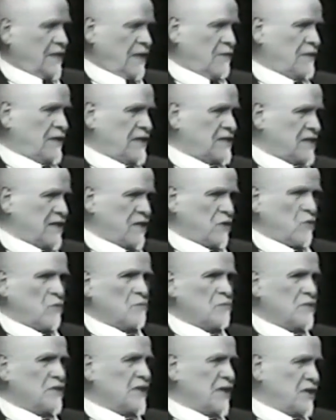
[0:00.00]
how we can say,
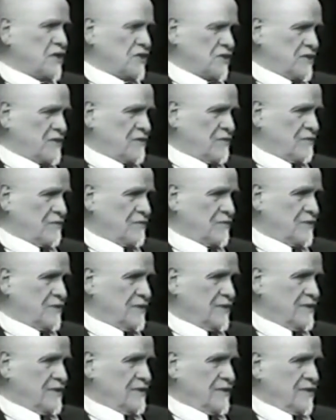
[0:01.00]
combination of
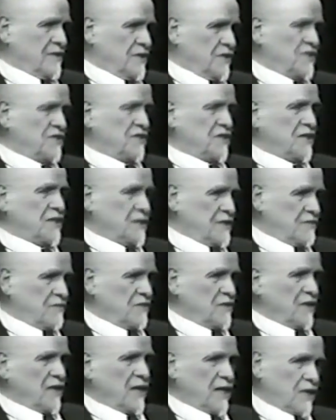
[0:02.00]

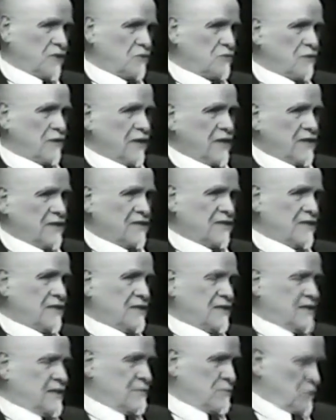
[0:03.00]
instinctive, intellectual
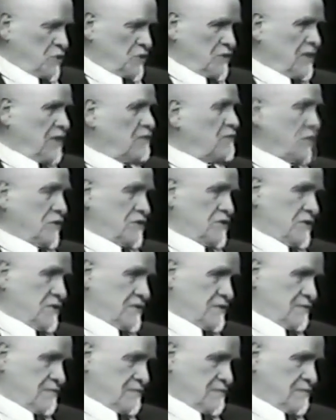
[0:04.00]
and emotional
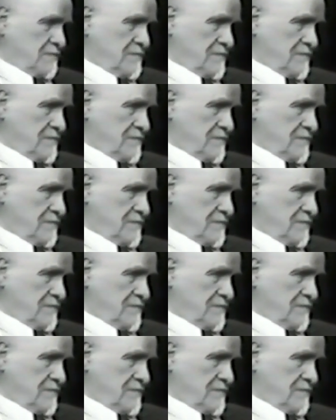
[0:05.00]
forces.